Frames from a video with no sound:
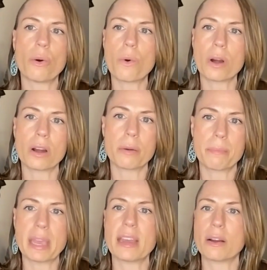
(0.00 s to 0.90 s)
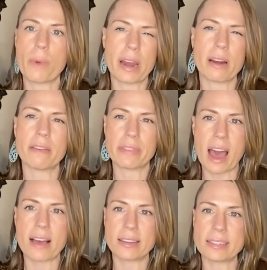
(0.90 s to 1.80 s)
or being aware of
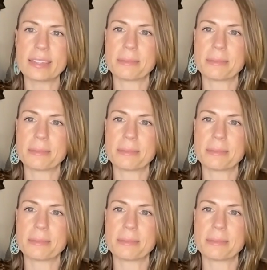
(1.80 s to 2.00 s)
that.